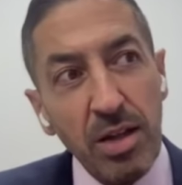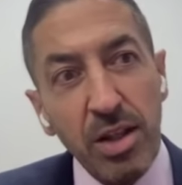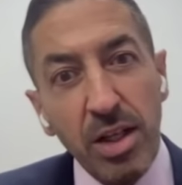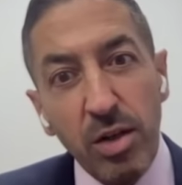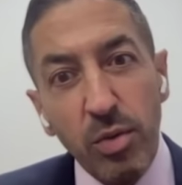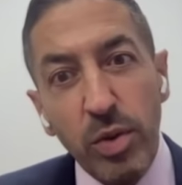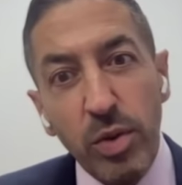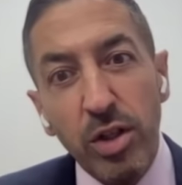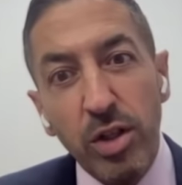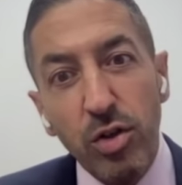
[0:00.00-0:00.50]
I
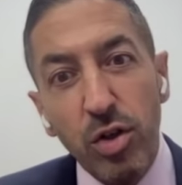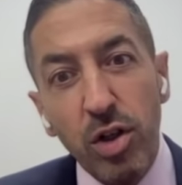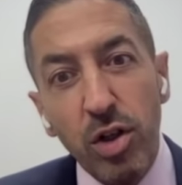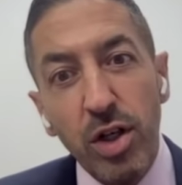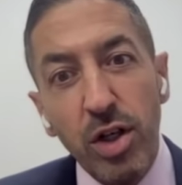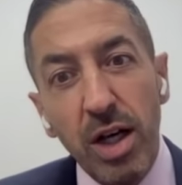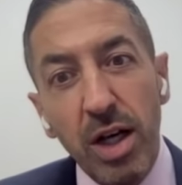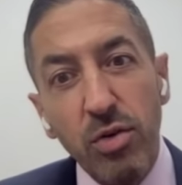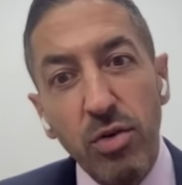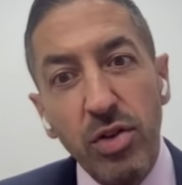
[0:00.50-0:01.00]
think we need to
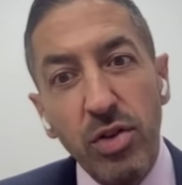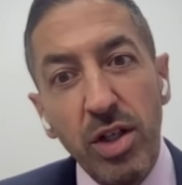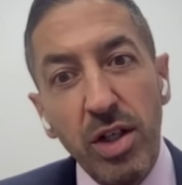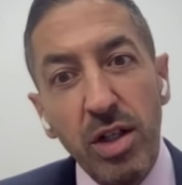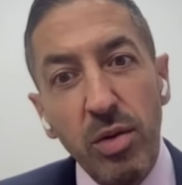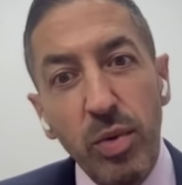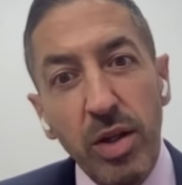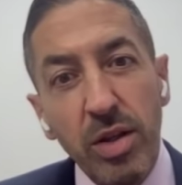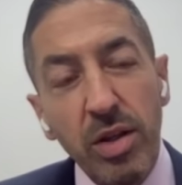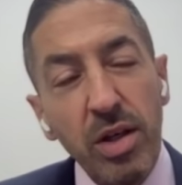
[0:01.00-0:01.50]
learn how to
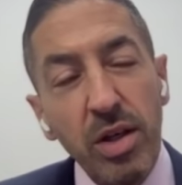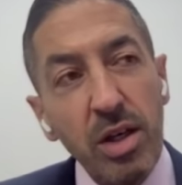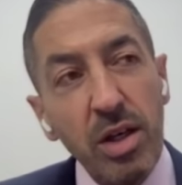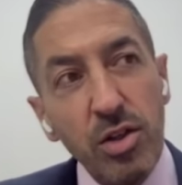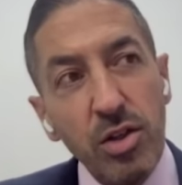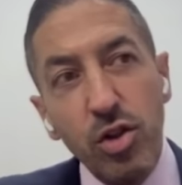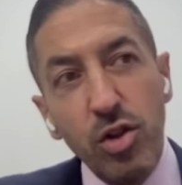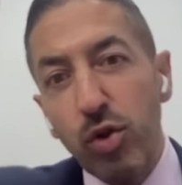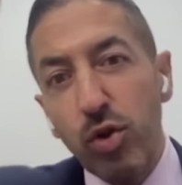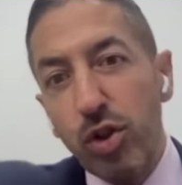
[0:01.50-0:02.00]
deal with
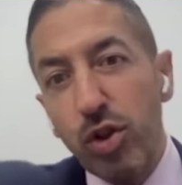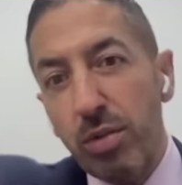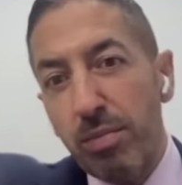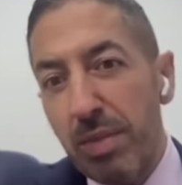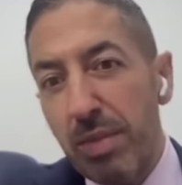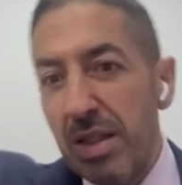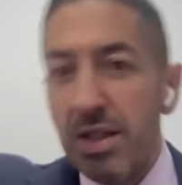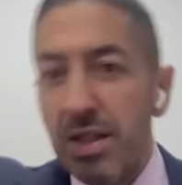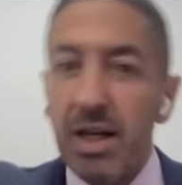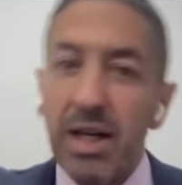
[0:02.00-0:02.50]

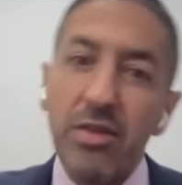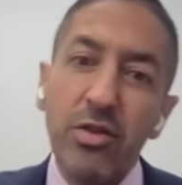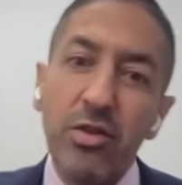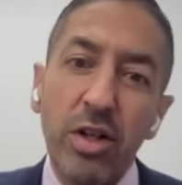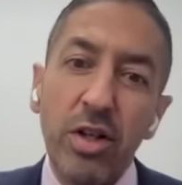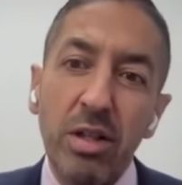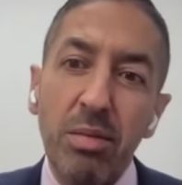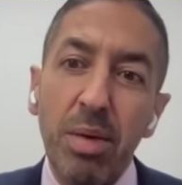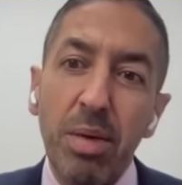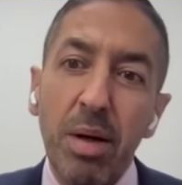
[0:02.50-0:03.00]
social media
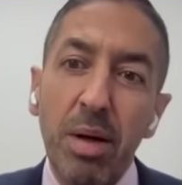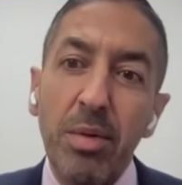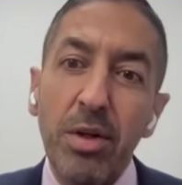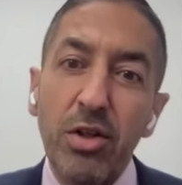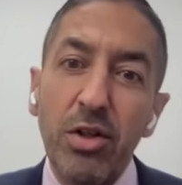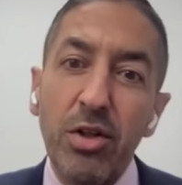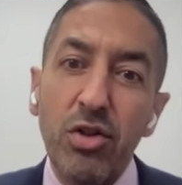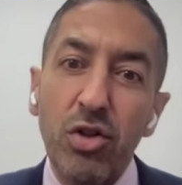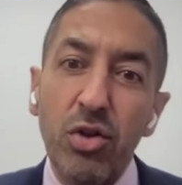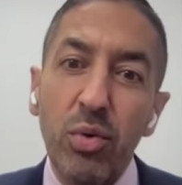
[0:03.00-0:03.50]
entering the
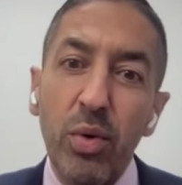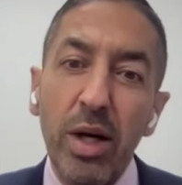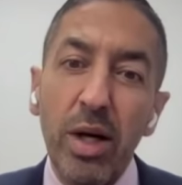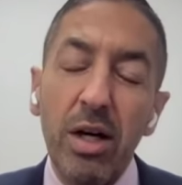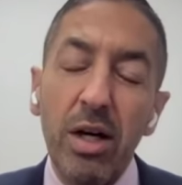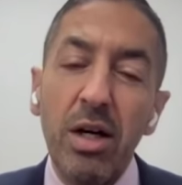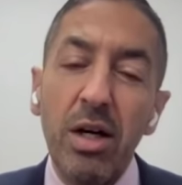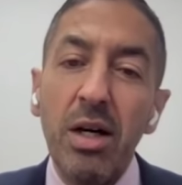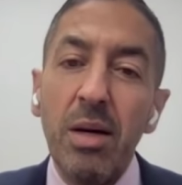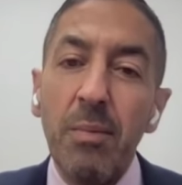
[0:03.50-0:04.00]
public
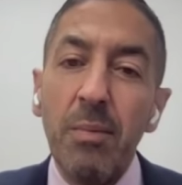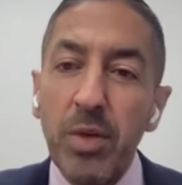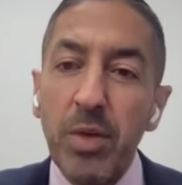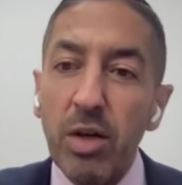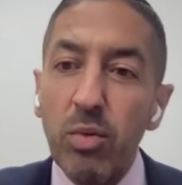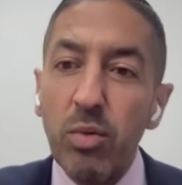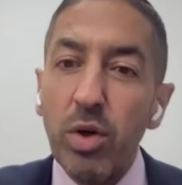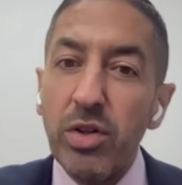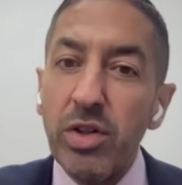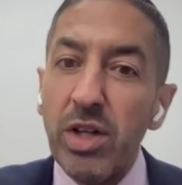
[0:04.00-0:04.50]
square
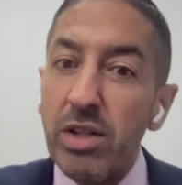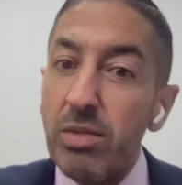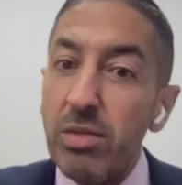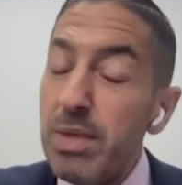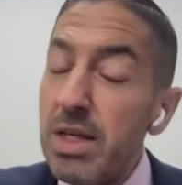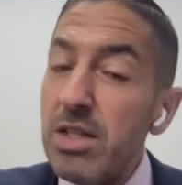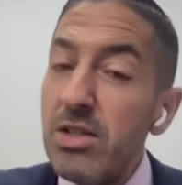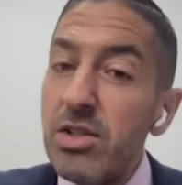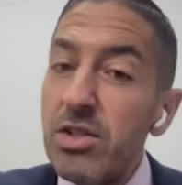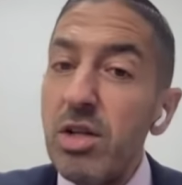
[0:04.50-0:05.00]
and what
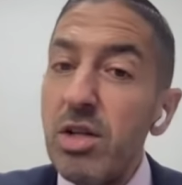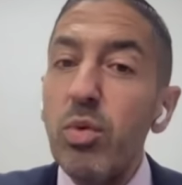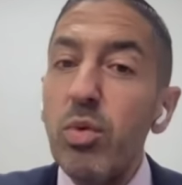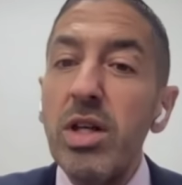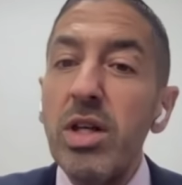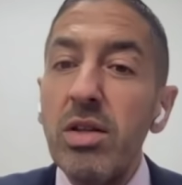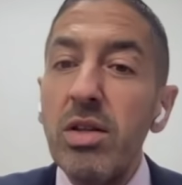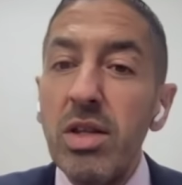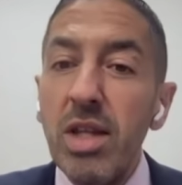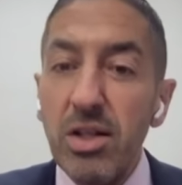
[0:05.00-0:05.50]
that means
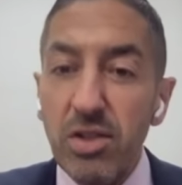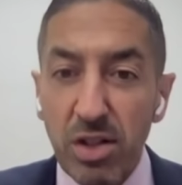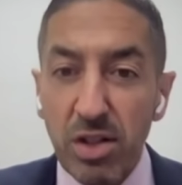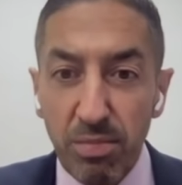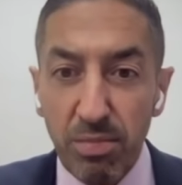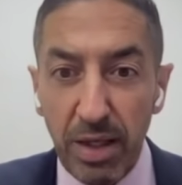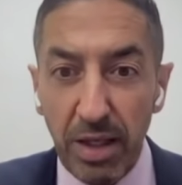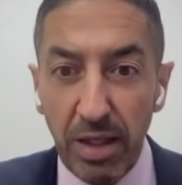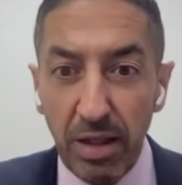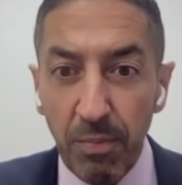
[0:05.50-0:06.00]
and what that
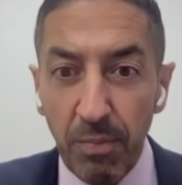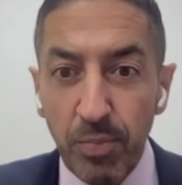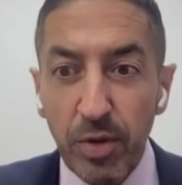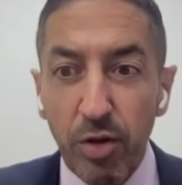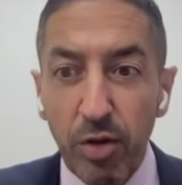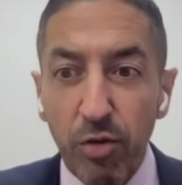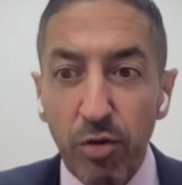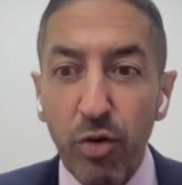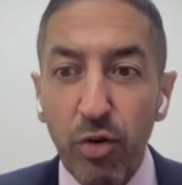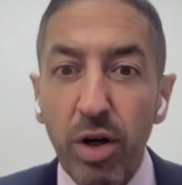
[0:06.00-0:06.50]
doesn't mean
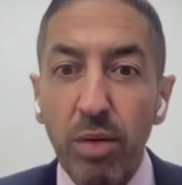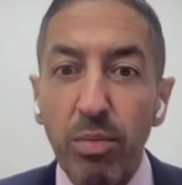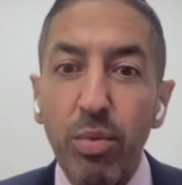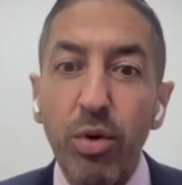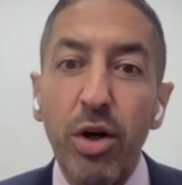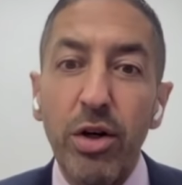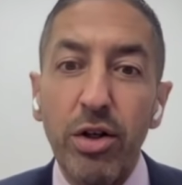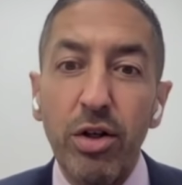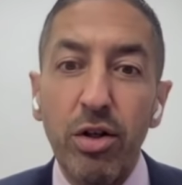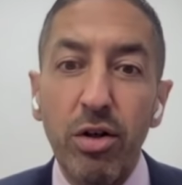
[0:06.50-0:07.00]
for
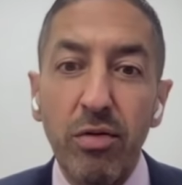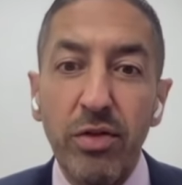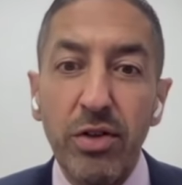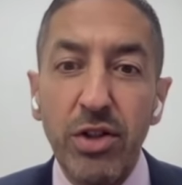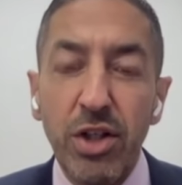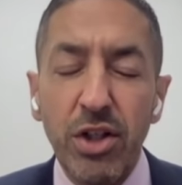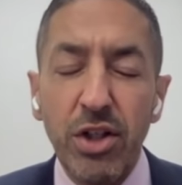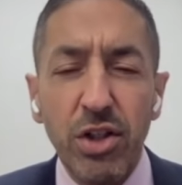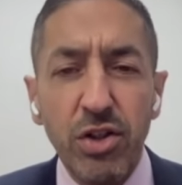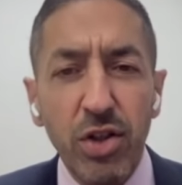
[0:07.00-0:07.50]
our broader
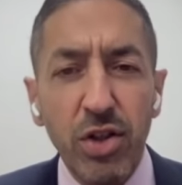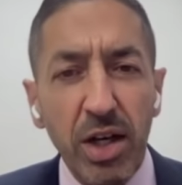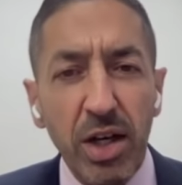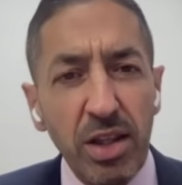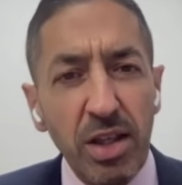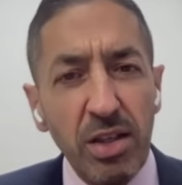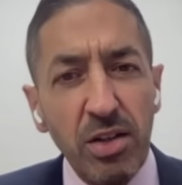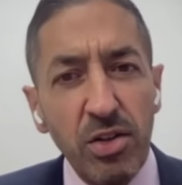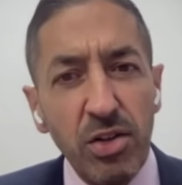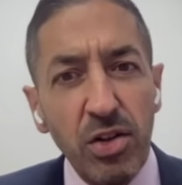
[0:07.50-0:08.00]
conversation.
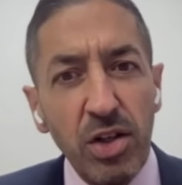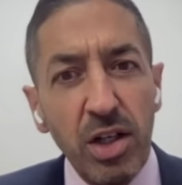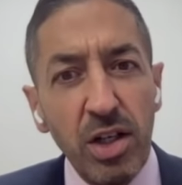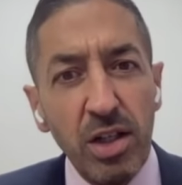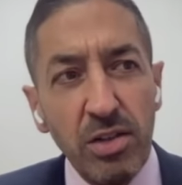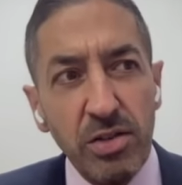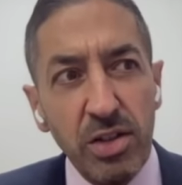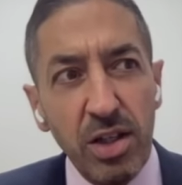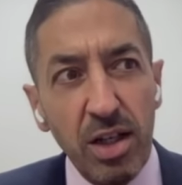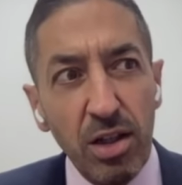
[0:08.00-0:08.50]
So I think there
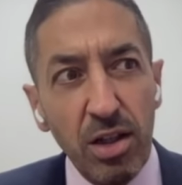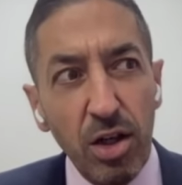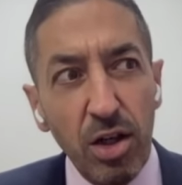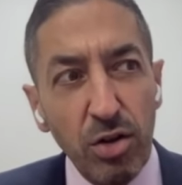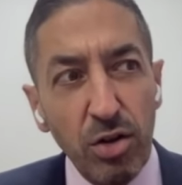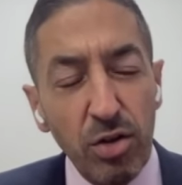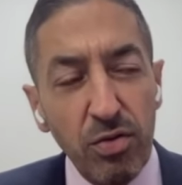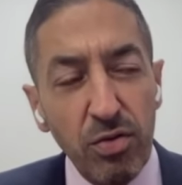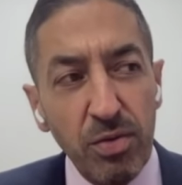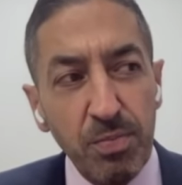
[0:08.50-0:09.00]
are a
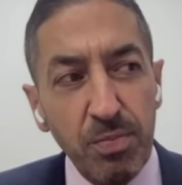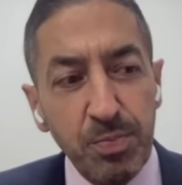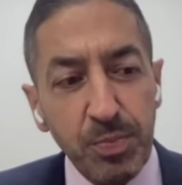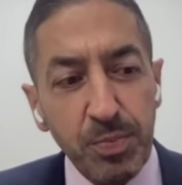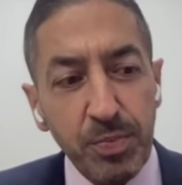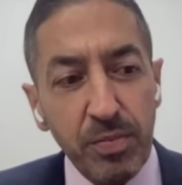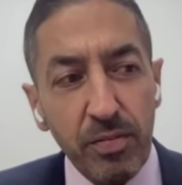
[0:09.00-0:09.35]
lot of